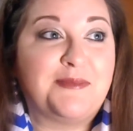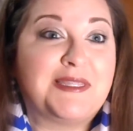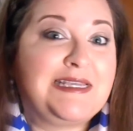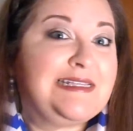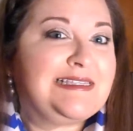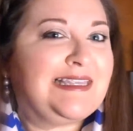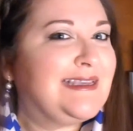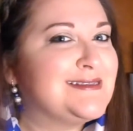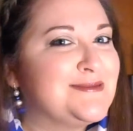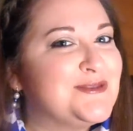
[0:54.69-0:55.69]
Please
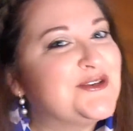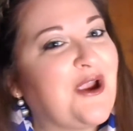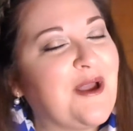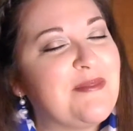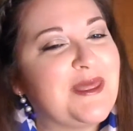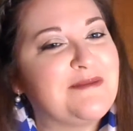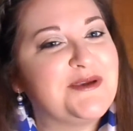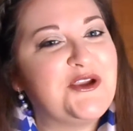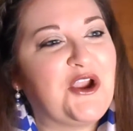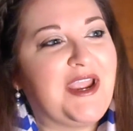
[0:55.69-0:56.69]
click subscribe, that'd
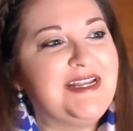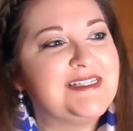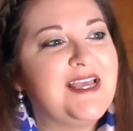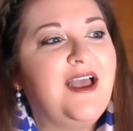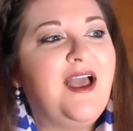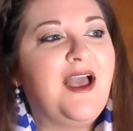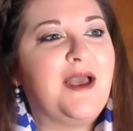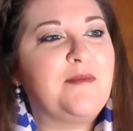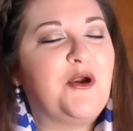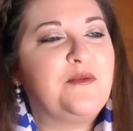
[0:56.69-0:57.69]
be great.
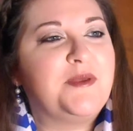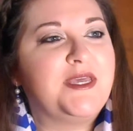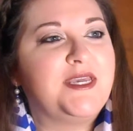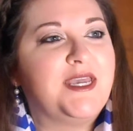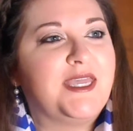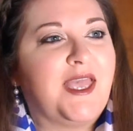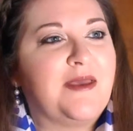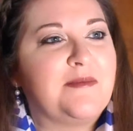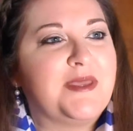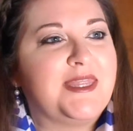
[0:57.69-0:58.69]
I'm hoping
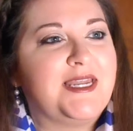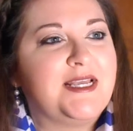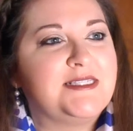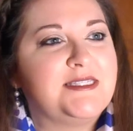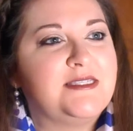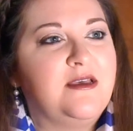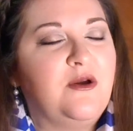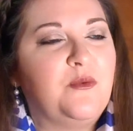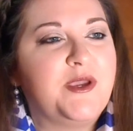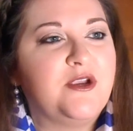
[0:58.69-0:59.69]
in the next
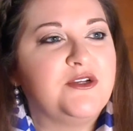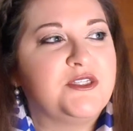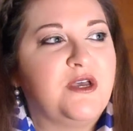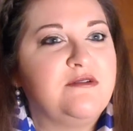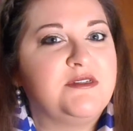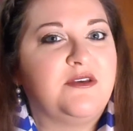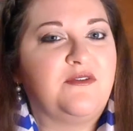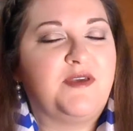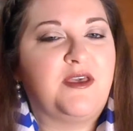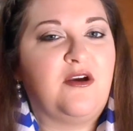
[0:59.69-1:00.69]
week or so to
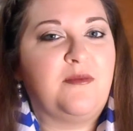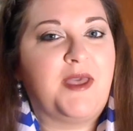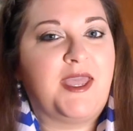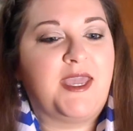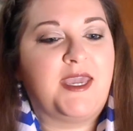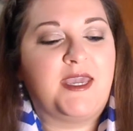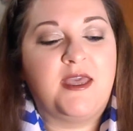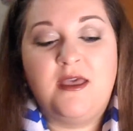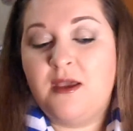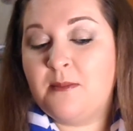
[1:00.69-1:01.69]
film a
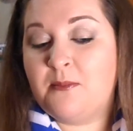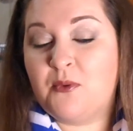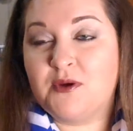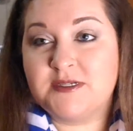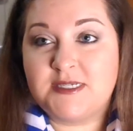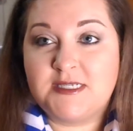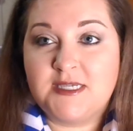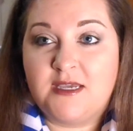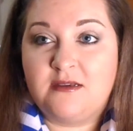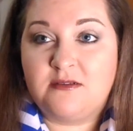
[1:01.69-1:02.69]
more
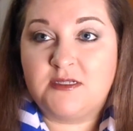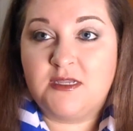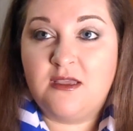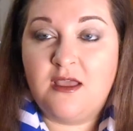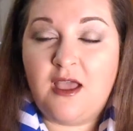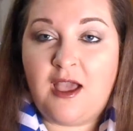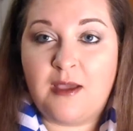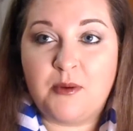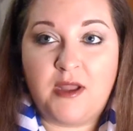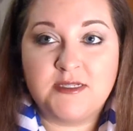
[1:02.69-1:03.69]
detailed eyebrow